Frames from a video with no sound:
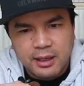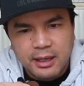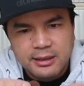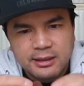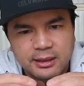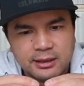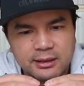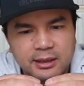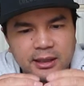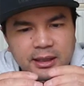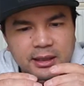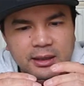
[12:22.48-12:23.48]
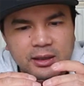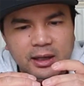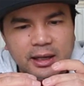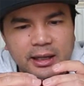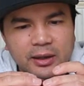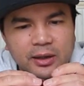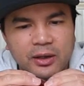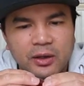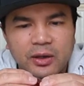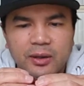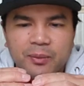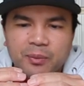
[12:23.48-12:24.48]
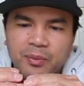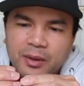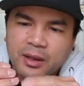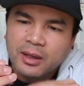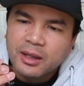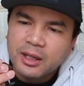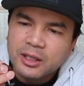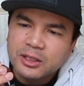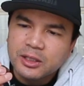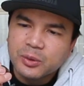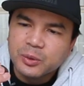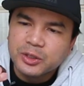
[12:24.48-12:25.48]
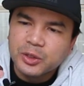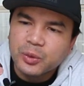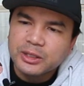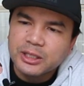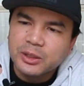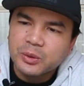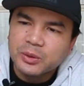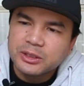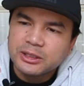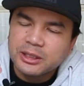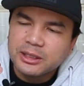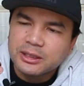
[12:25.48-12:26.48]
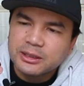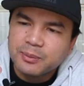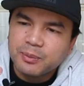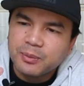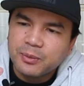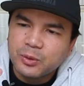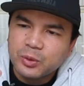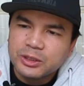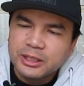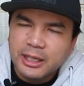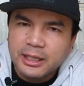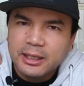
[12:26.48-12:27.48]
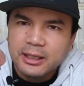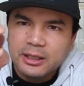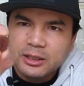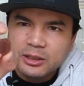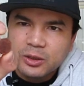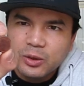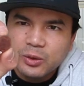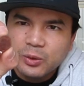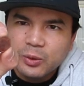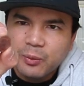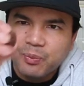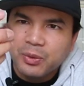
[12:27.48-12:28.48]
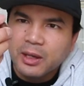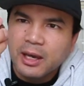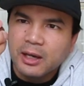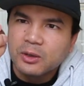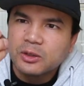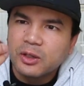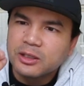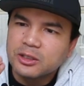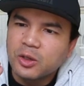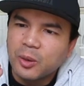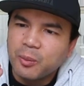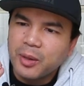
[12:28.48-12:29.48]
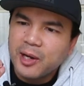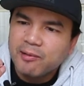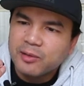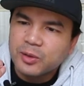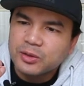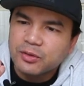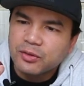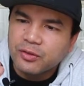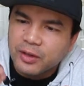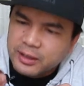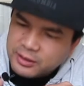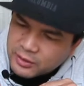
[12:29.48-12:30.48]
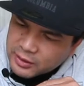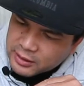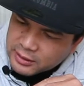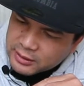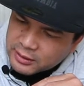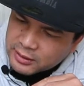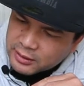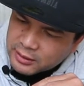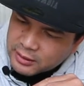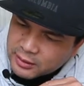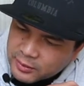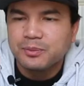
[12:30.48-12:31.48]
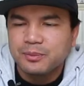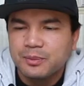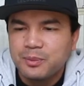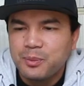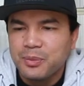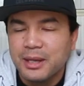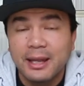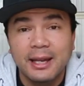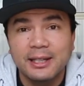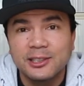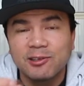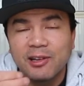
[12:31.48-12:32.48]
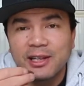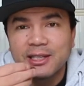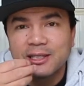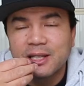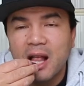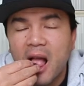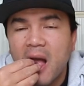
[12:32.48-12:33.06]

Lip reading: As you can see, there you go. It's a little squishy little jelly circle. It looks like it's got Mario's face on it. Now let's try this.